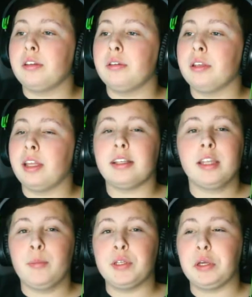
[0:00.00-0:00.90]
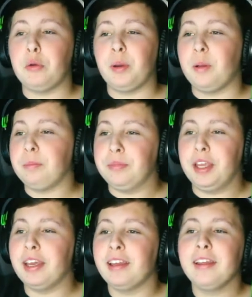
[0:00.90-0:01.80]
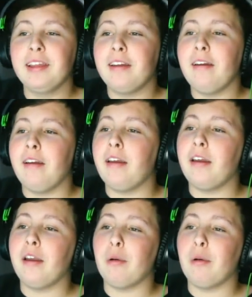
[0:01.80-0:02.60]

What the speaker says: and that time it didn't go well.